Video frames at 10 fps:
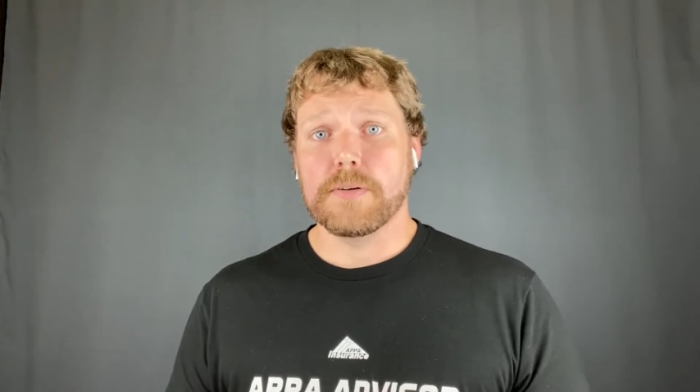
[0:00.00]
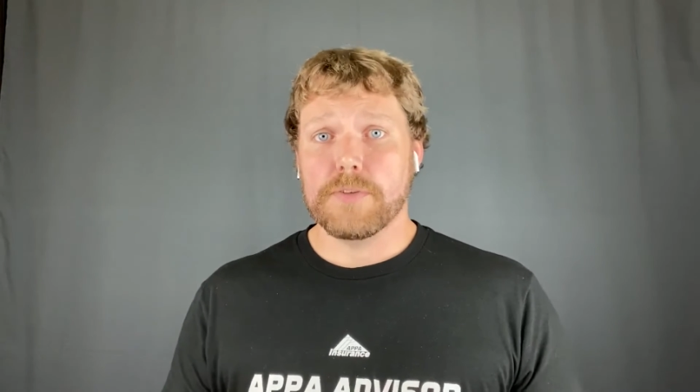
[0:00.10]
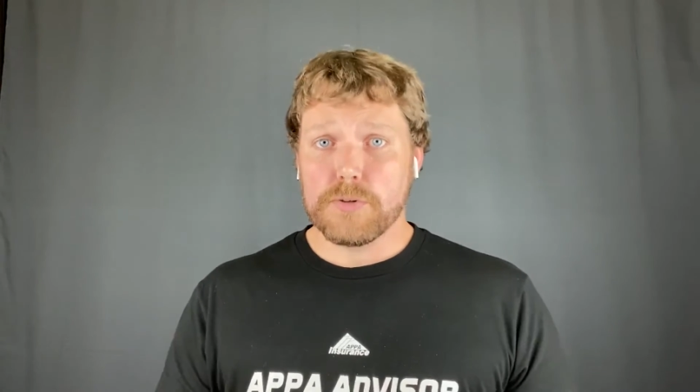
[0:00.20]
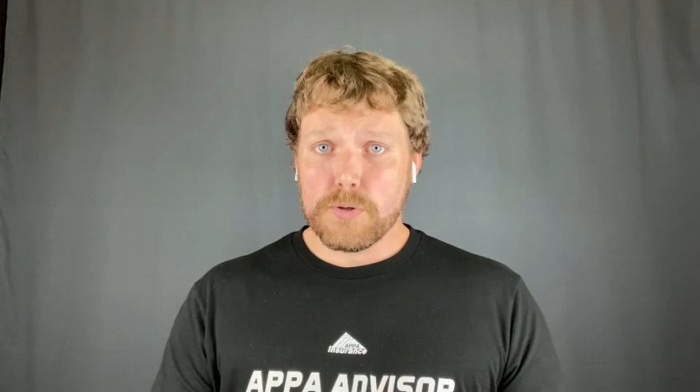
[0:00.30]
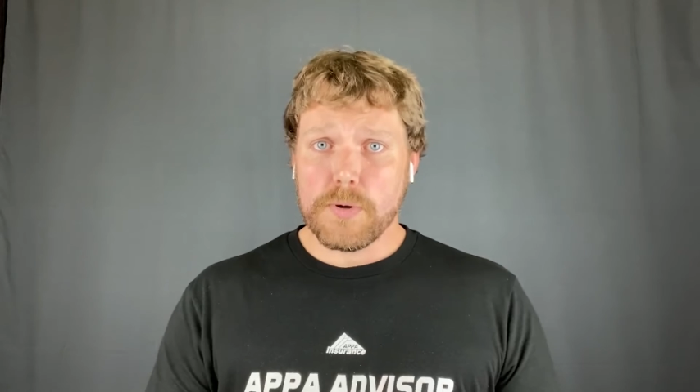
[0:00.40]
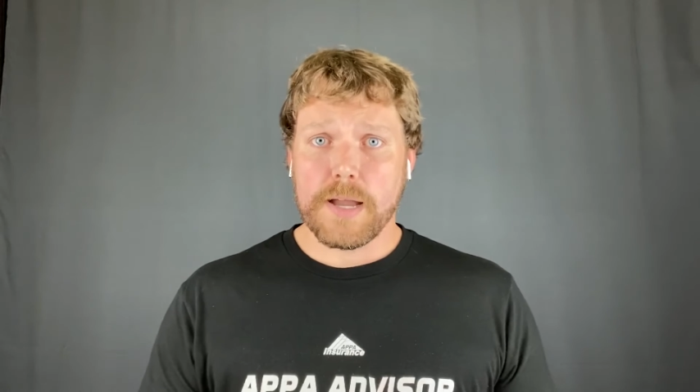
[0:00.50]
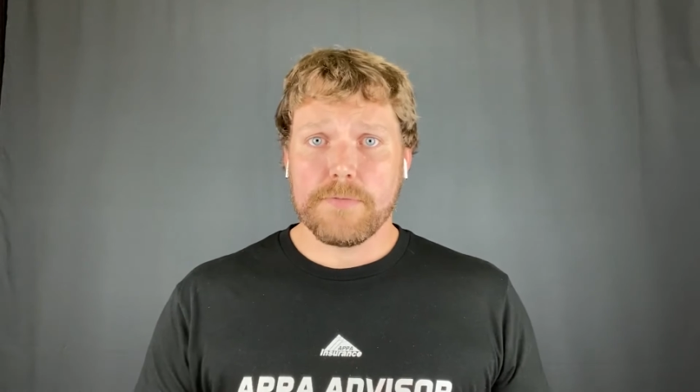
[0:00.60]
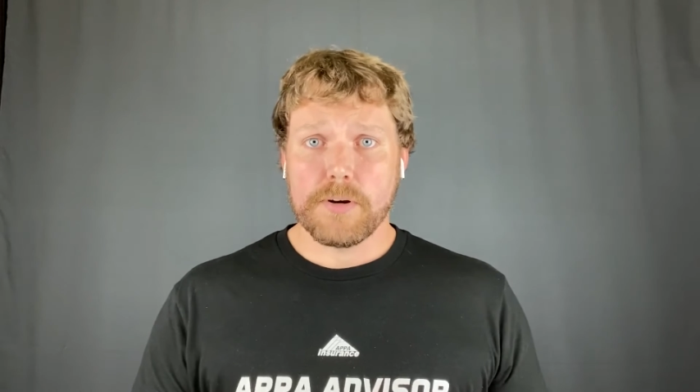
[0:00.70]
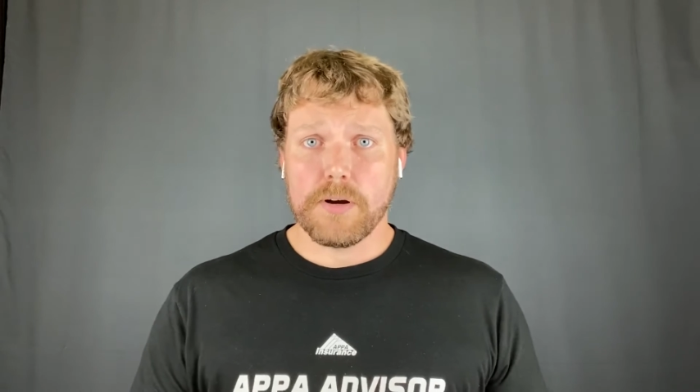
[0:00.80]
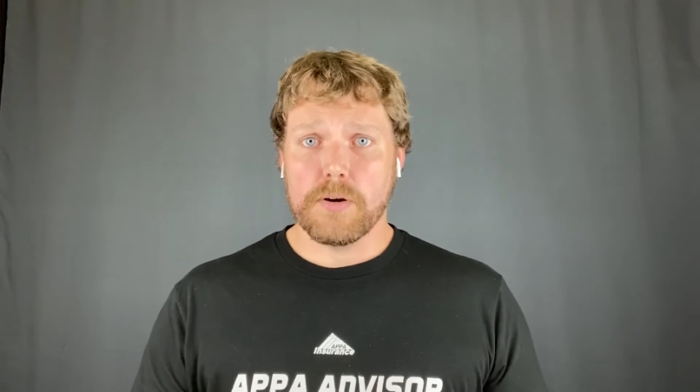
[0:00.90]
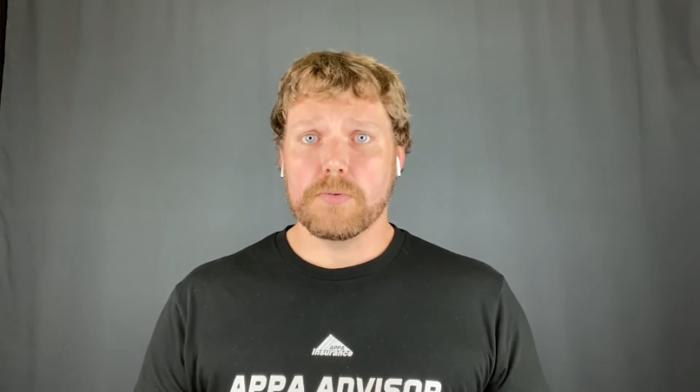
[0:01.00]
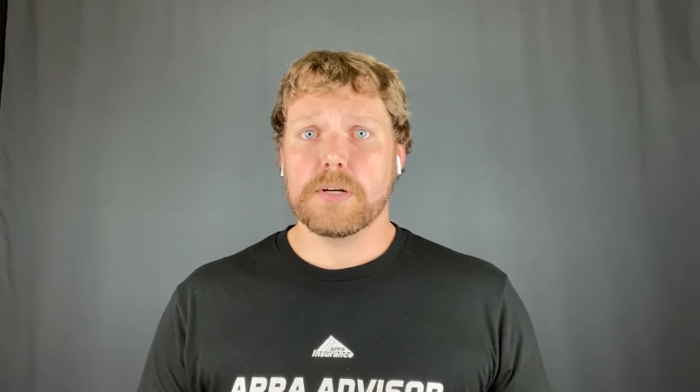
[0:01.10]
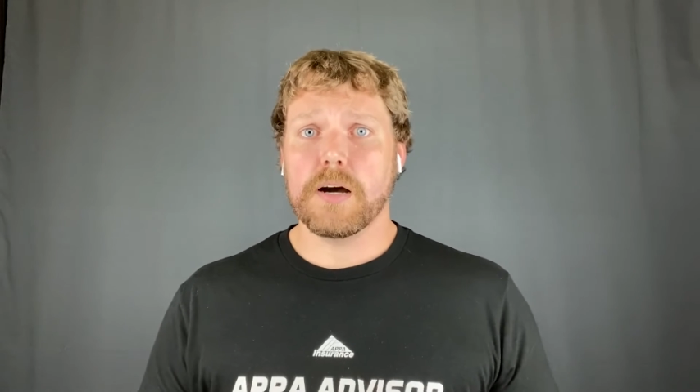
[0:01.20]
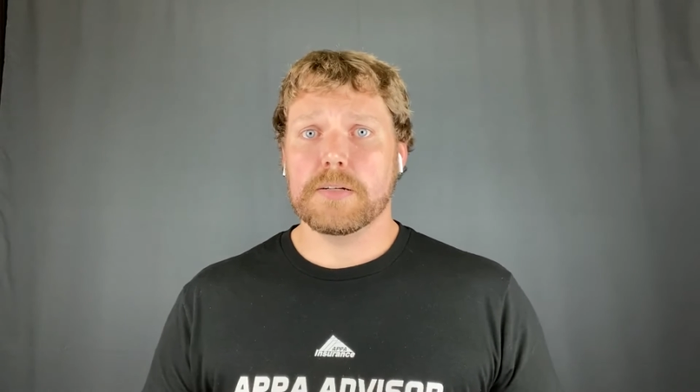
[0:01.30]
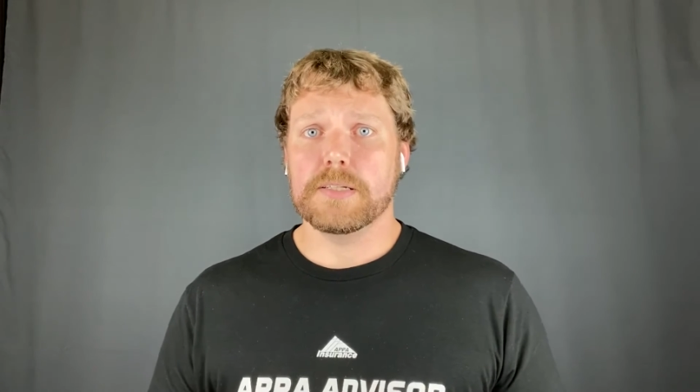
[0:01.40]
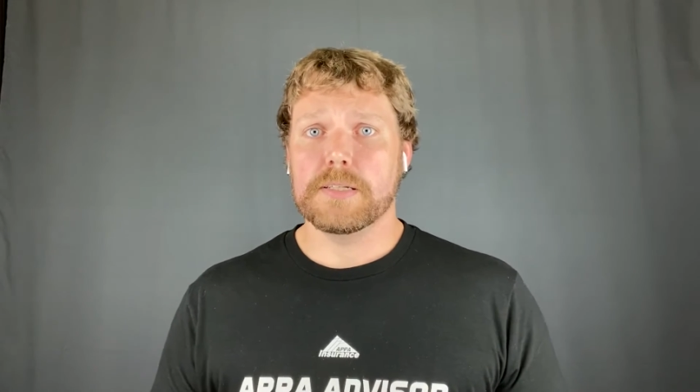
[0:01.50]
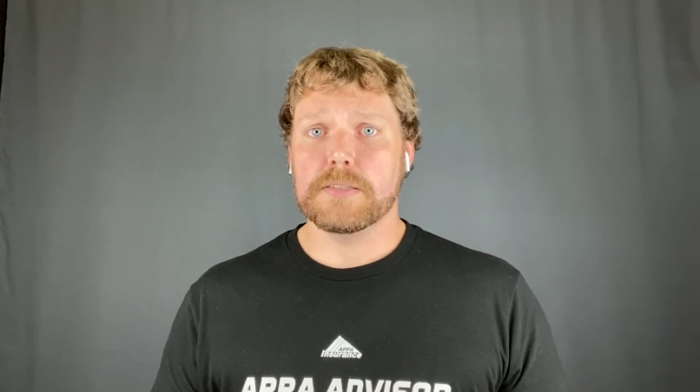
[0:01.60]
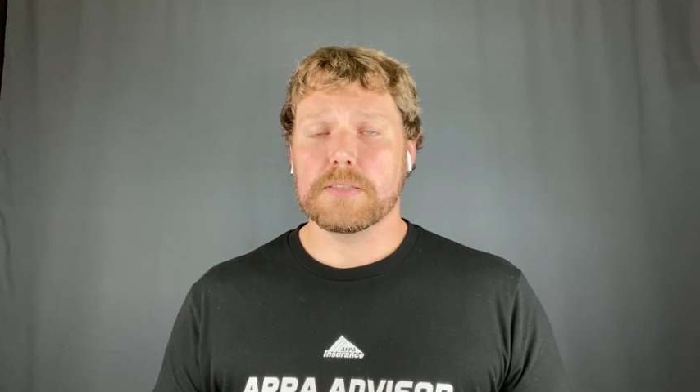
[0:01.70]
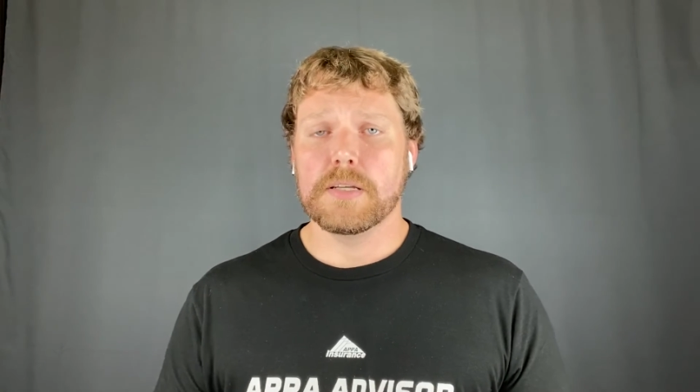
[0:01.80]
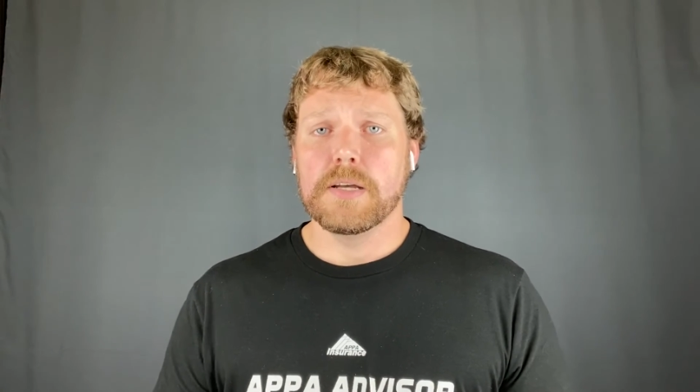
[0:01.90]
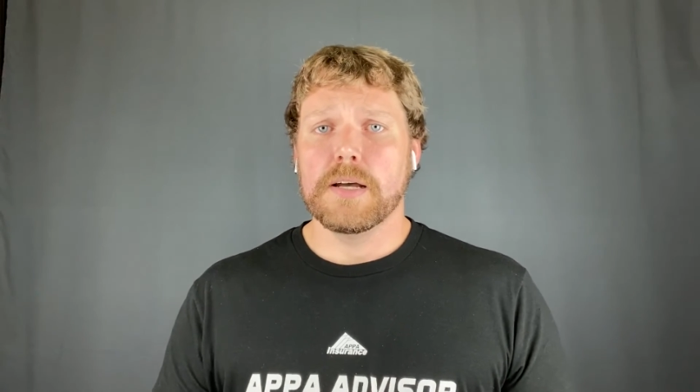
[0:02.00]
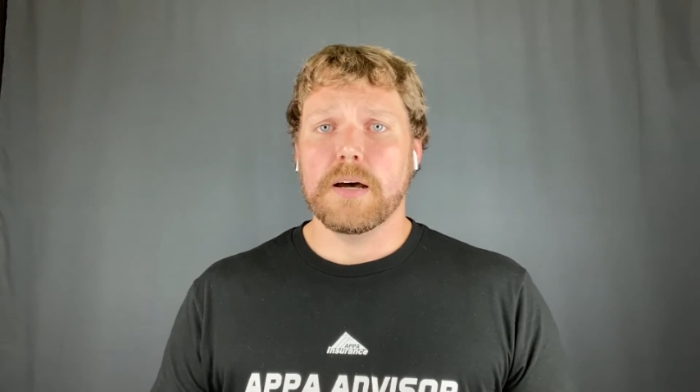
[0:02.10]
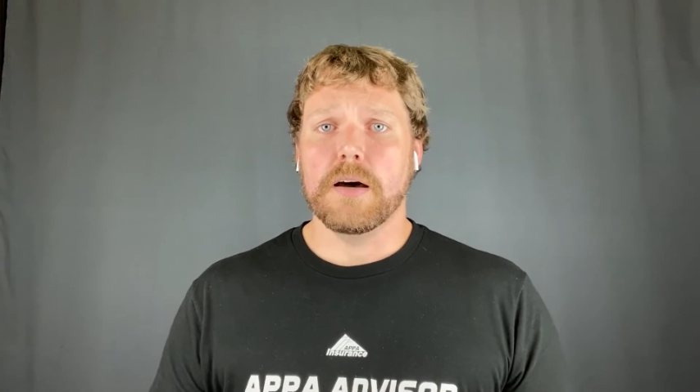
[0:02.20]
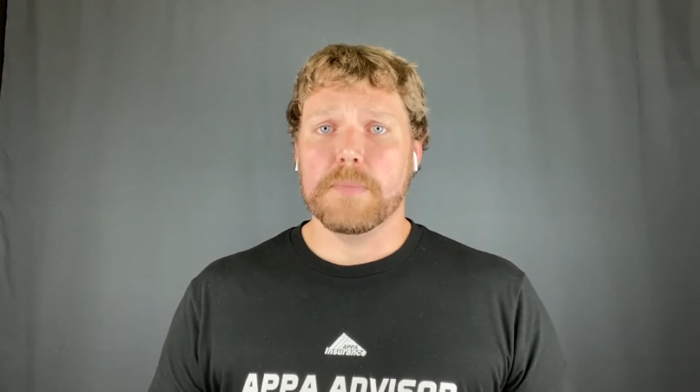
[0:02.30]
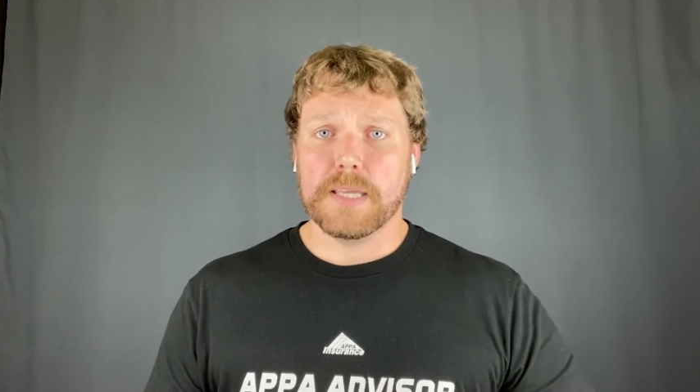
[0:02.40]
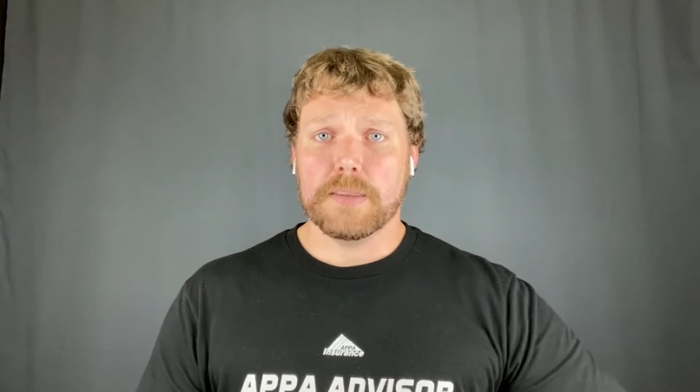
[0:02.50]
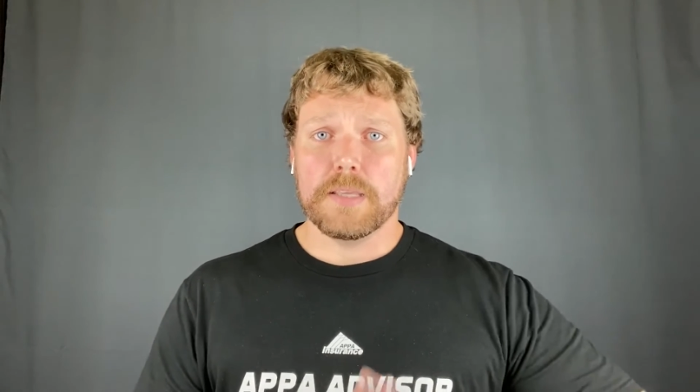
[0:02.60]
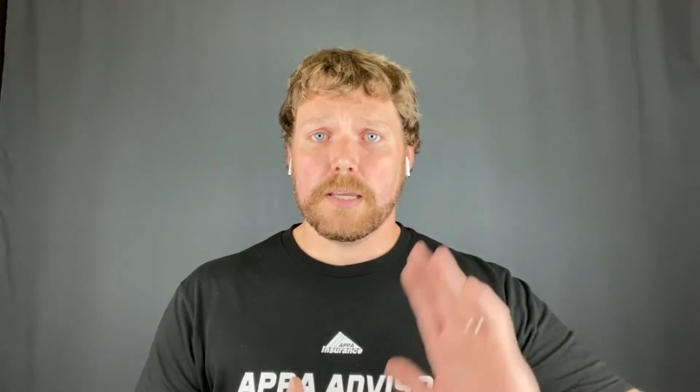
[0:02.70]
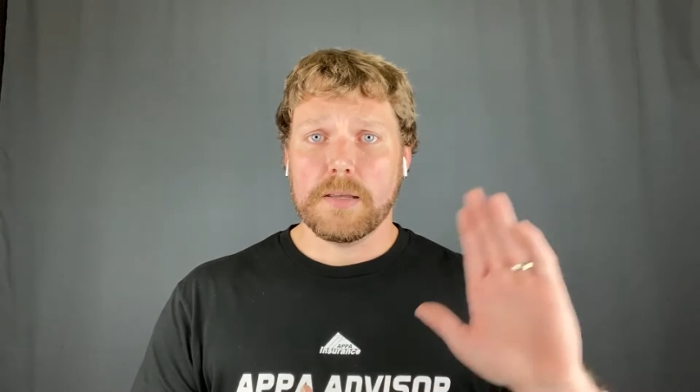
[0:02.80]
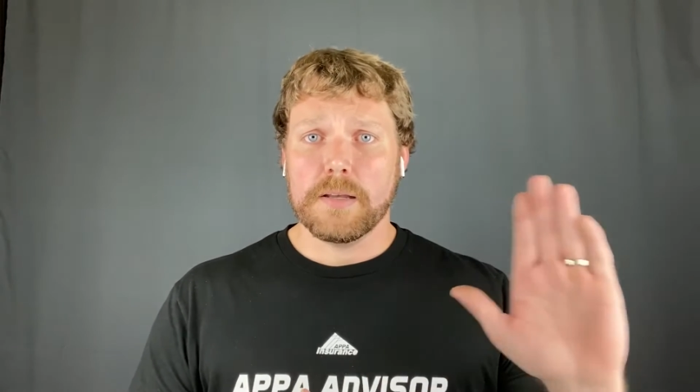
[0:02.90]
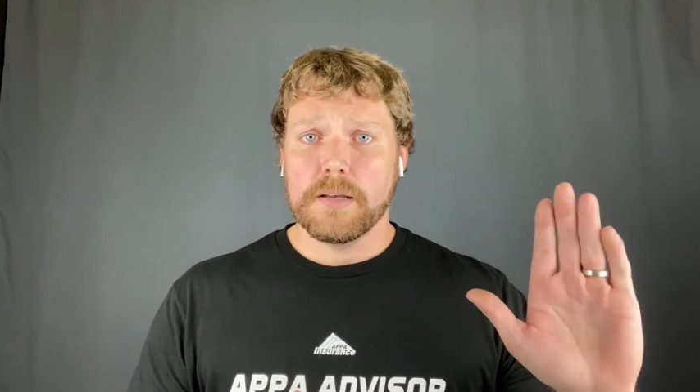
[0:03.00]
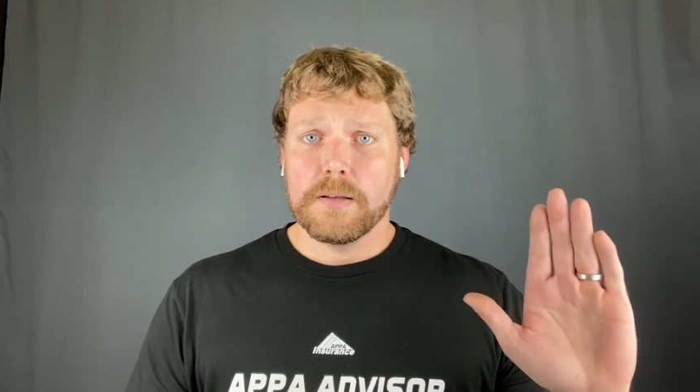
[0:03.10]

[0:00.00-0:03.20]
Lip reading: if you do have your own contents in the